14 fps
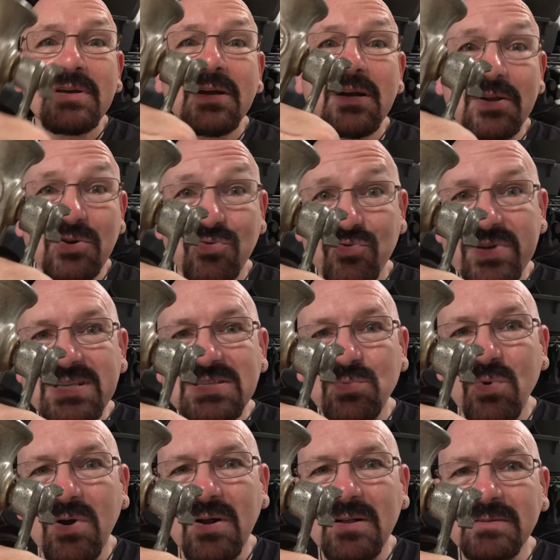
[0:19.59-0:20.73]
a
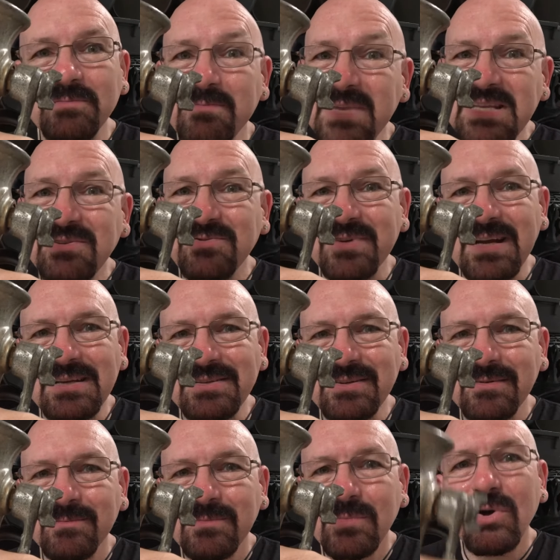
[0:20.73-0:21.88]
Griswold meat grinder,
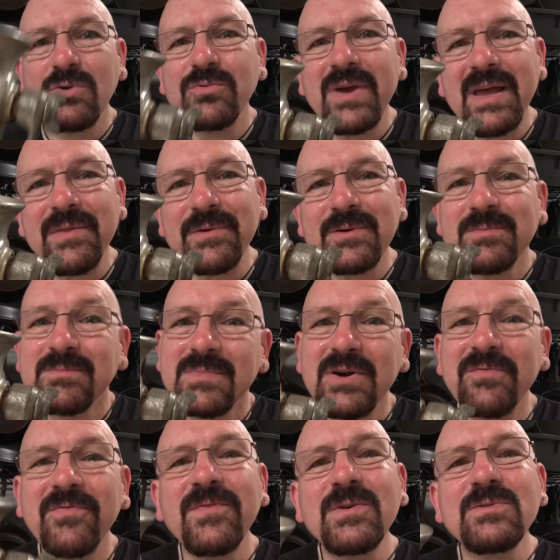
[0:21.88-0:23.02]
or rather, a
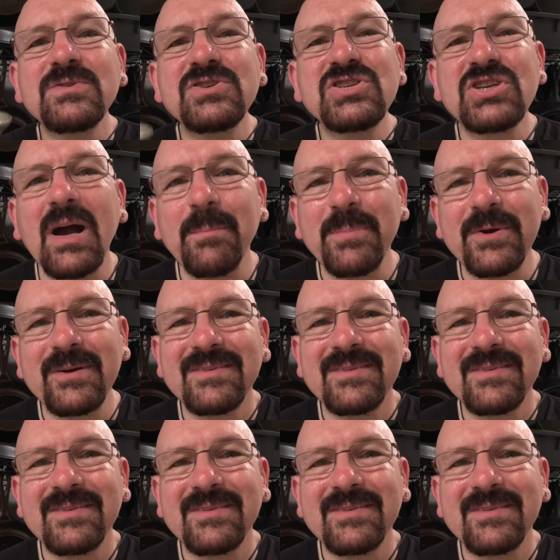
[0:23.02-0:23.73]
food chopper,